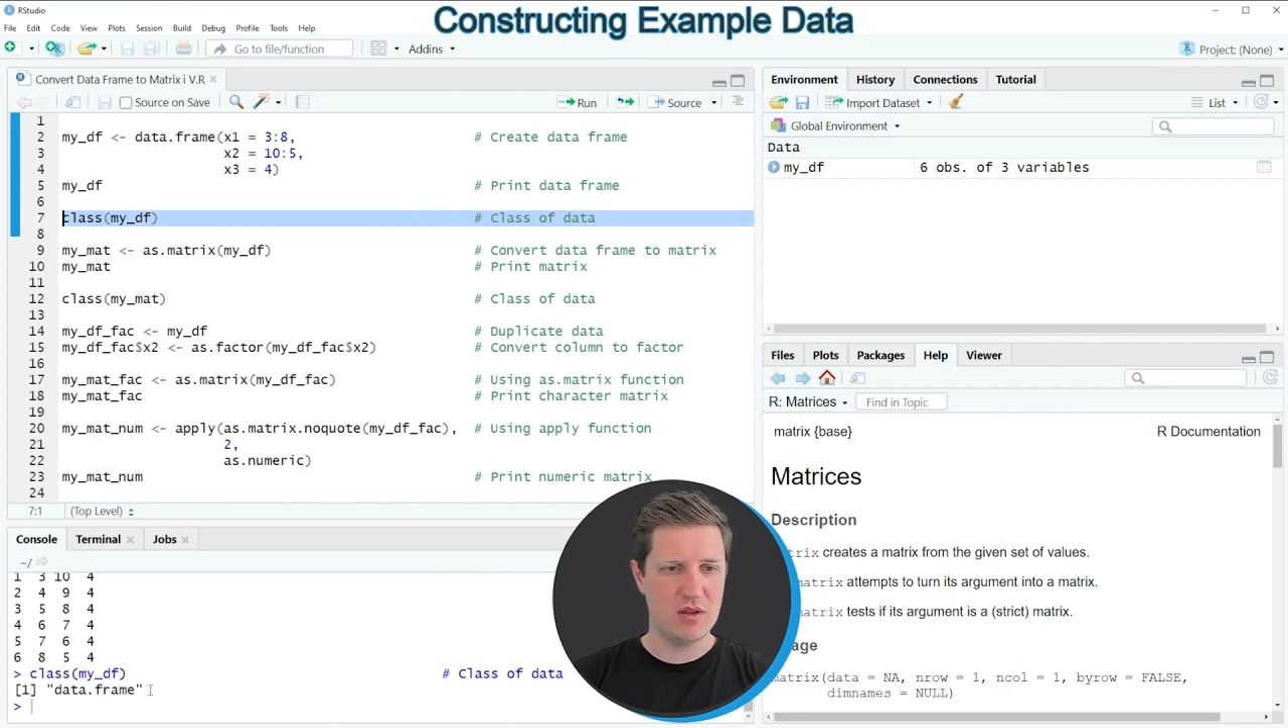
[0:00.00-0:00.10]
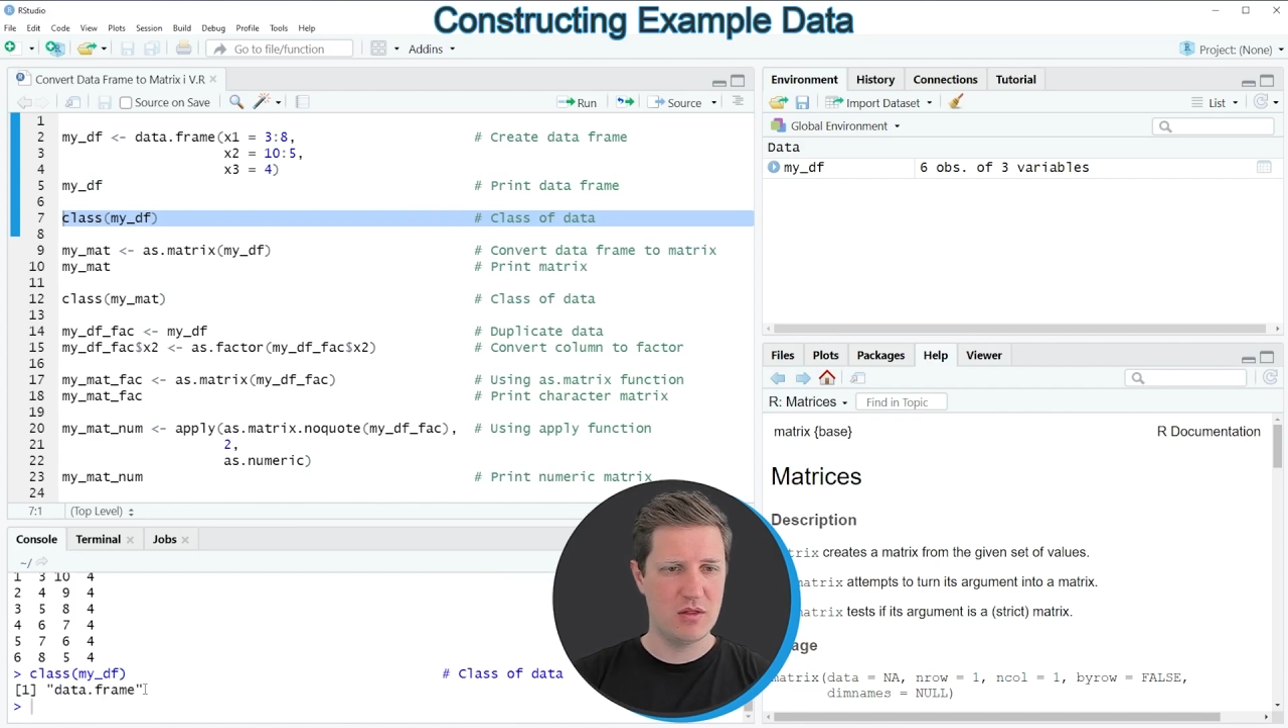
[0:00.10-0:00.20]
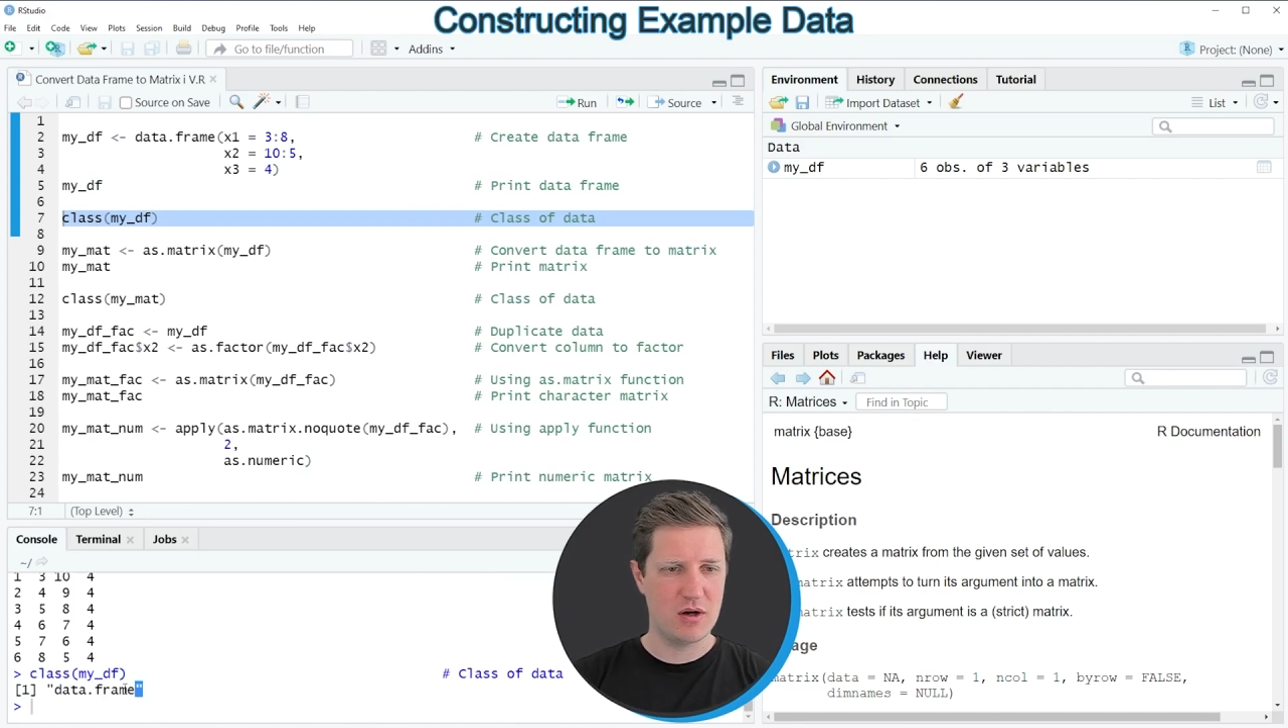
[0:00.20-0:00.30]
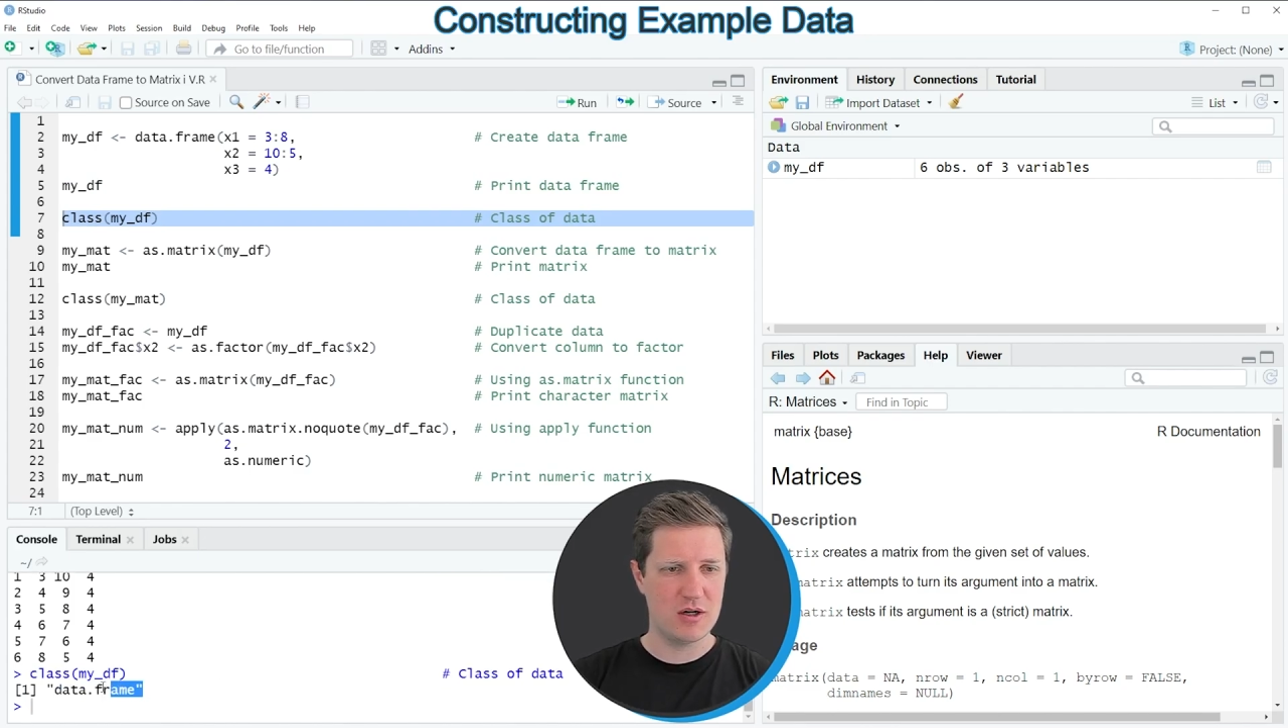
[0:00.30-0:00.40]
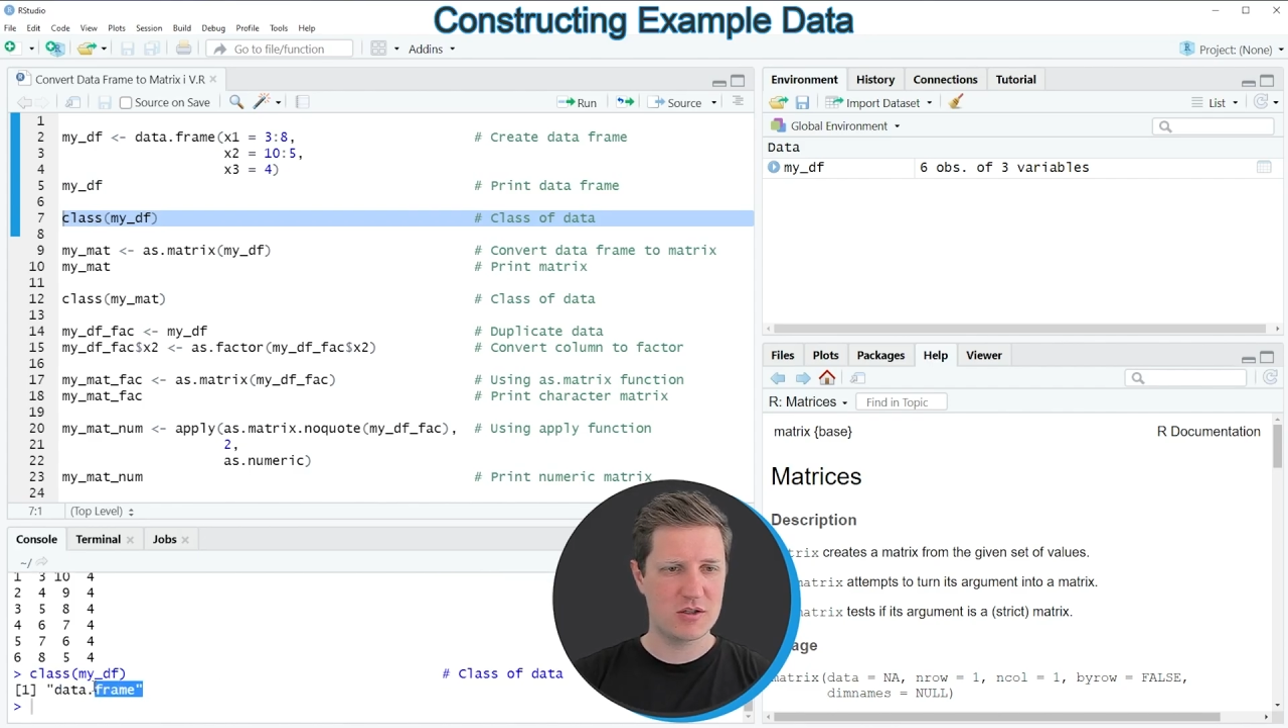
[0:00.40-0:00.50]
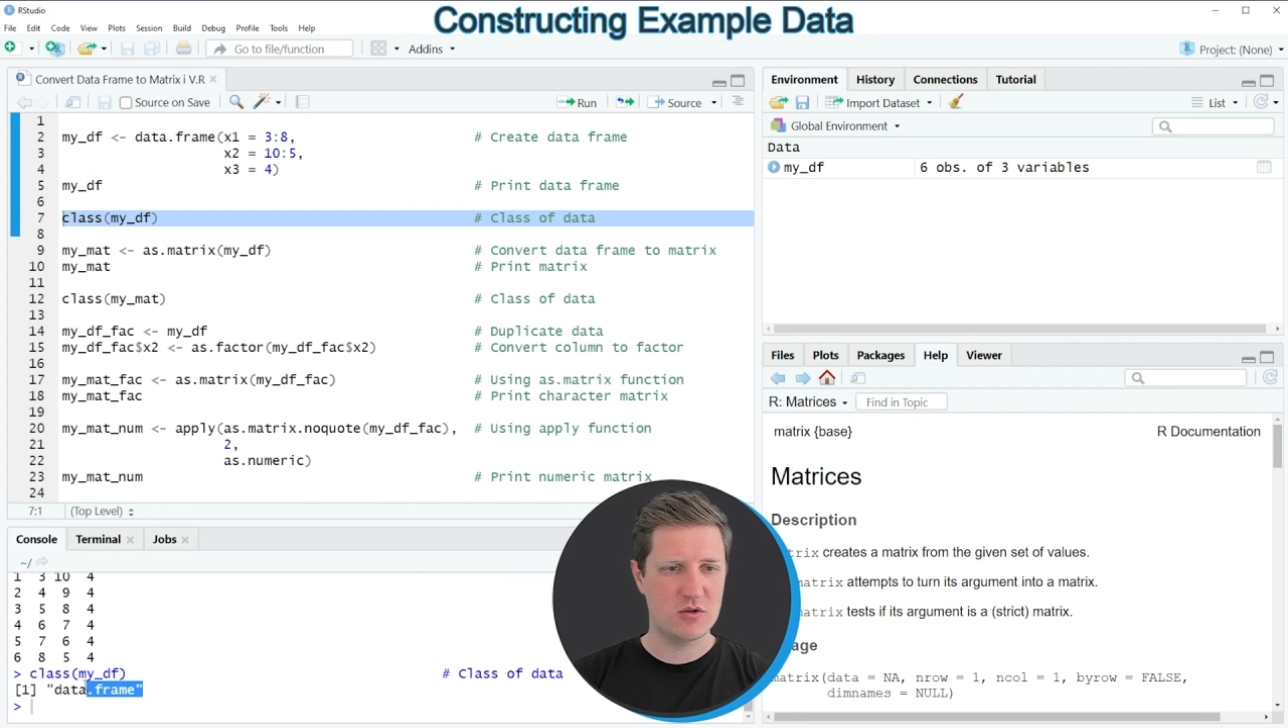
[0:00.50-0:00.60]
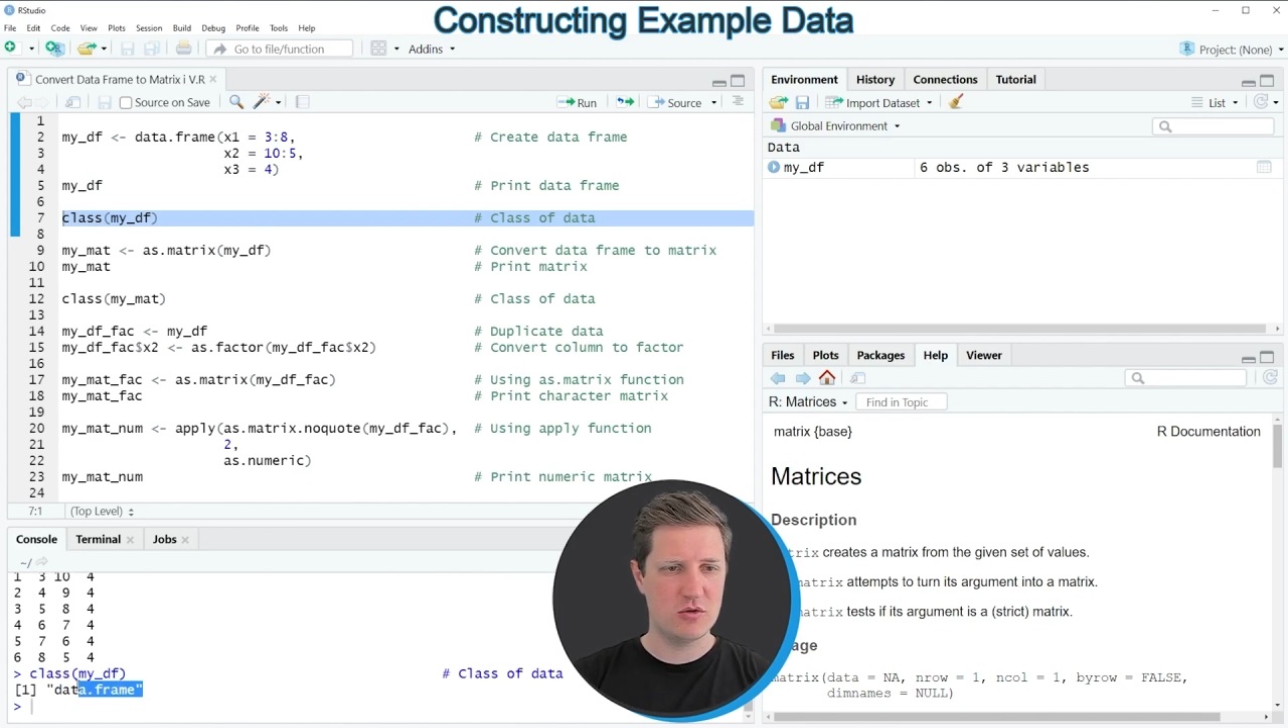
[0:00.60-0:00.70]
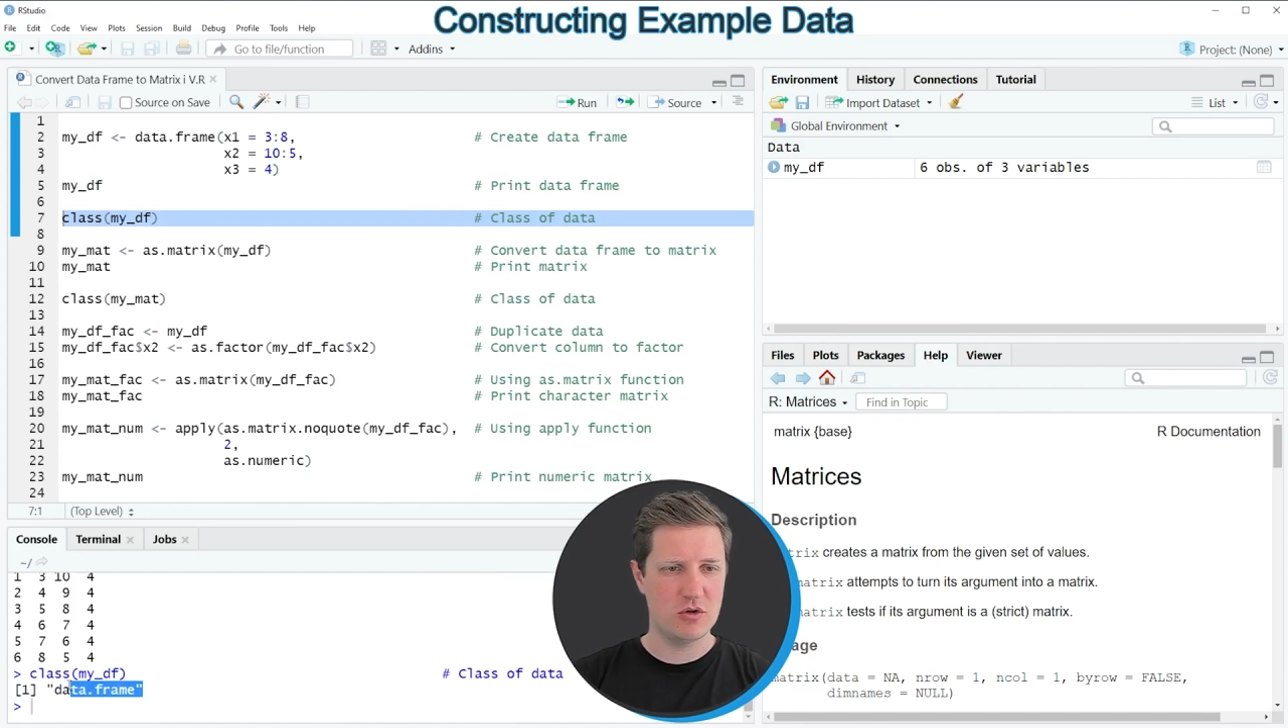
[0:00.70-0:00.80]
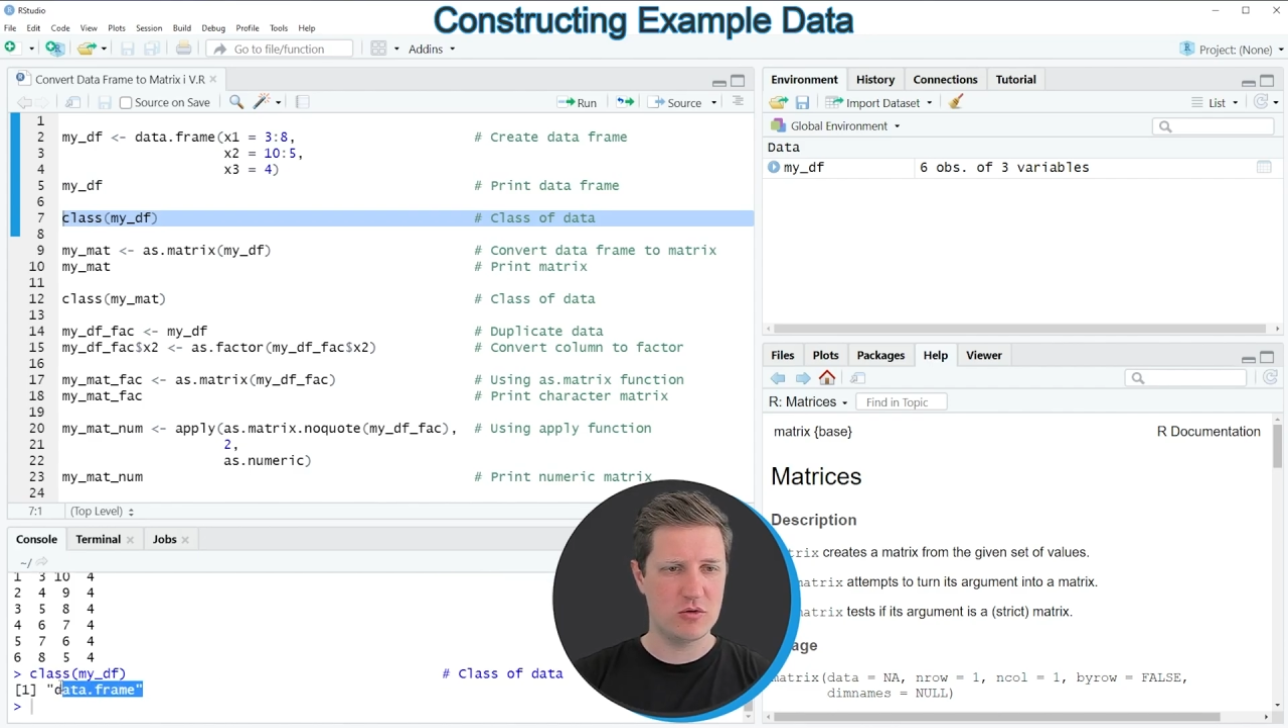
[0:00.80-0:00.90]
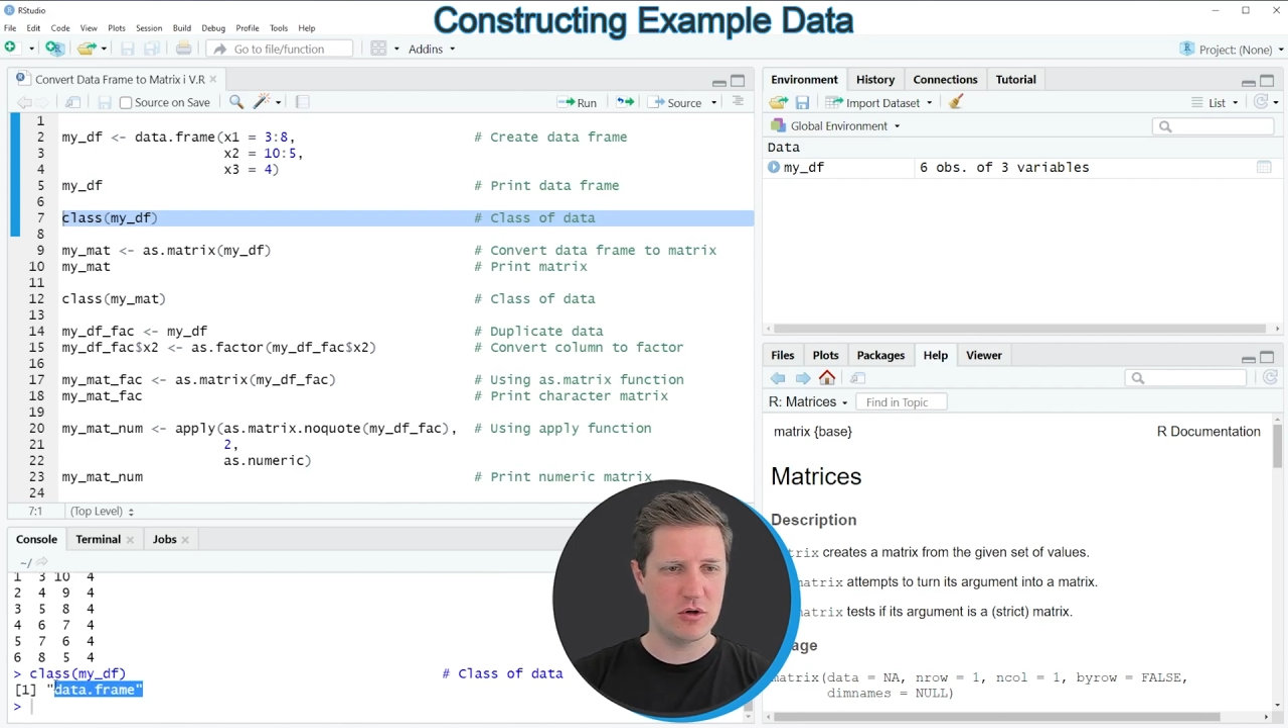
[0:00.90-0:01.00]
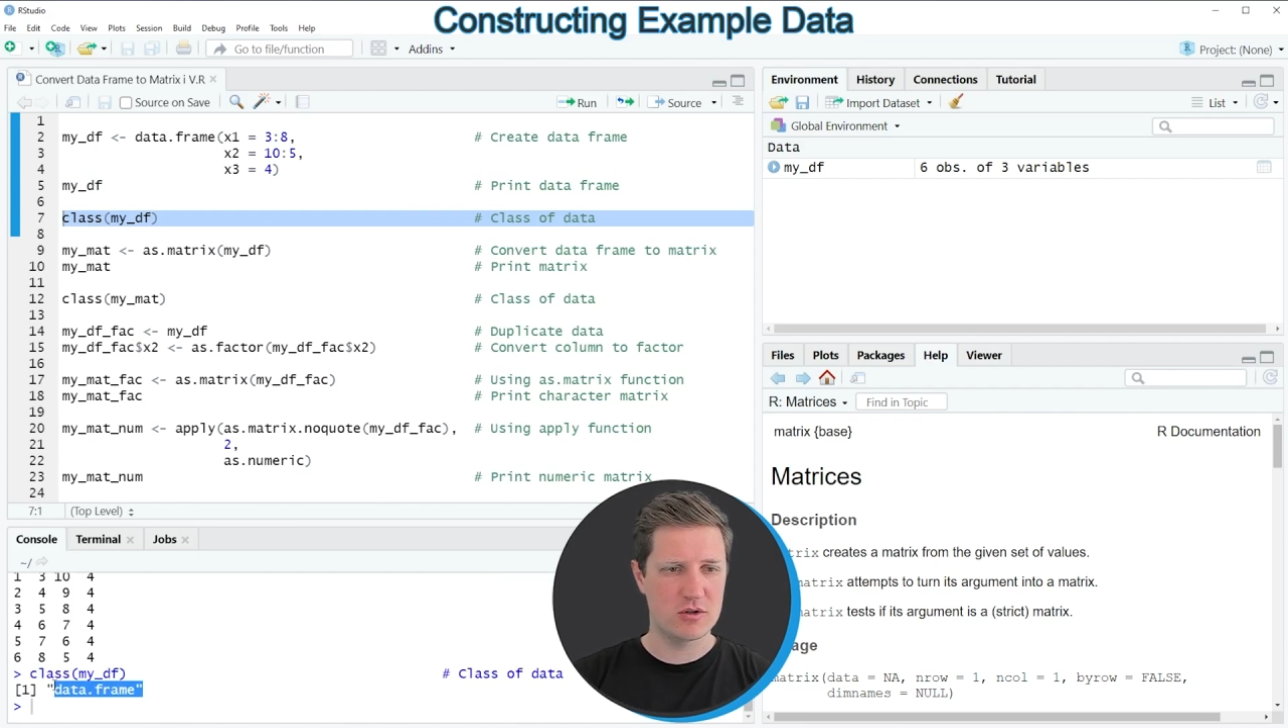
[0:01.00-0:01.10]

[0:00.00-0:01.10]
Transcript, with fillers: in the RStudio